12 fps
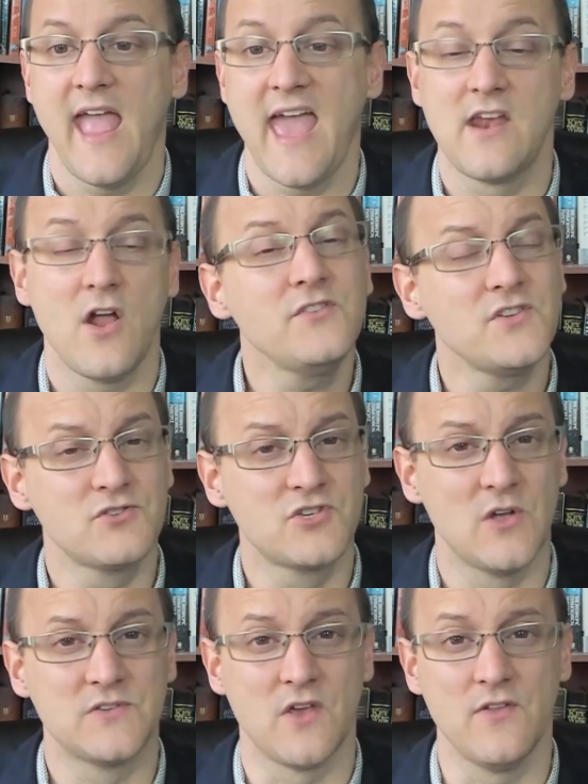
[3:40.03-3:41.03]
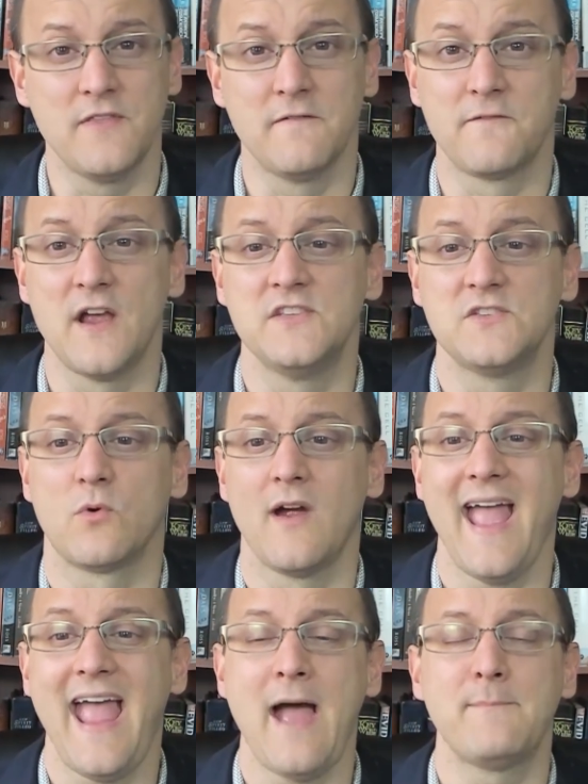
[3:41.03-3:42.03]
And it also shows though that the friends
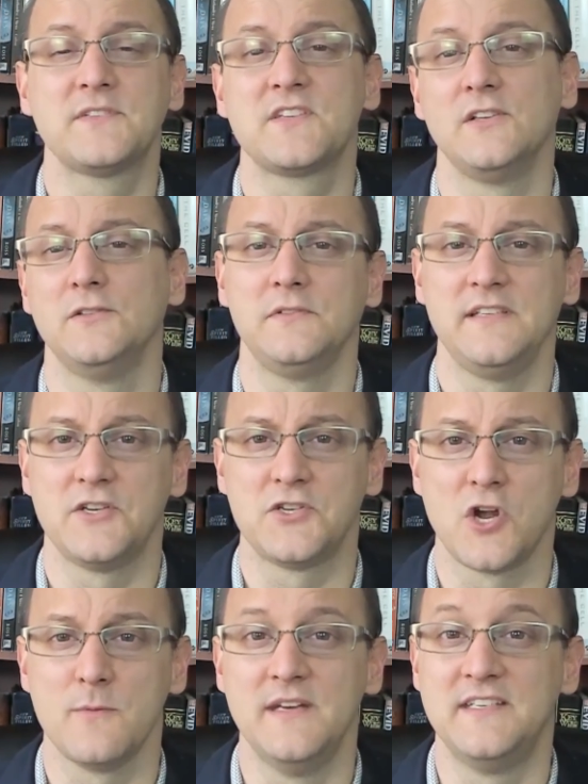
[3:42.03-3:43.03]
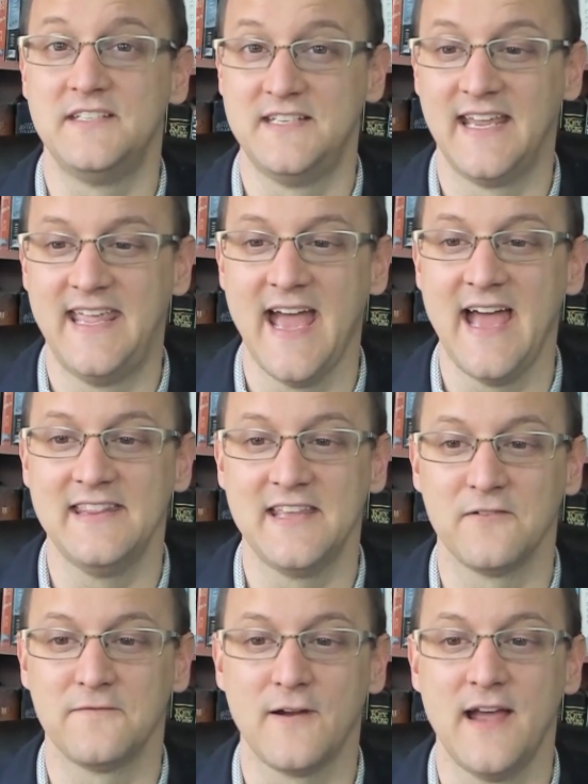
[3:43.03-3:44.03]
were absolutely determined to get
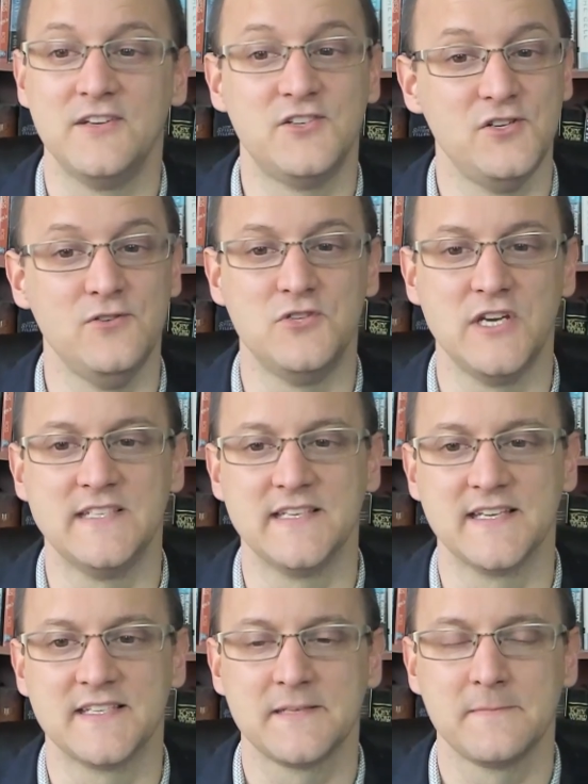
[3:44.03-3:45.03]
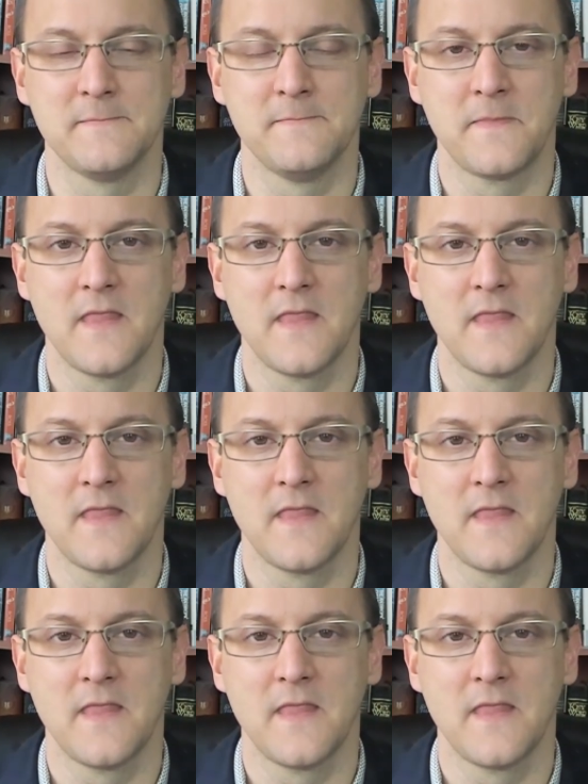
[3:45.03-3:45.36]
their friend to Jesus.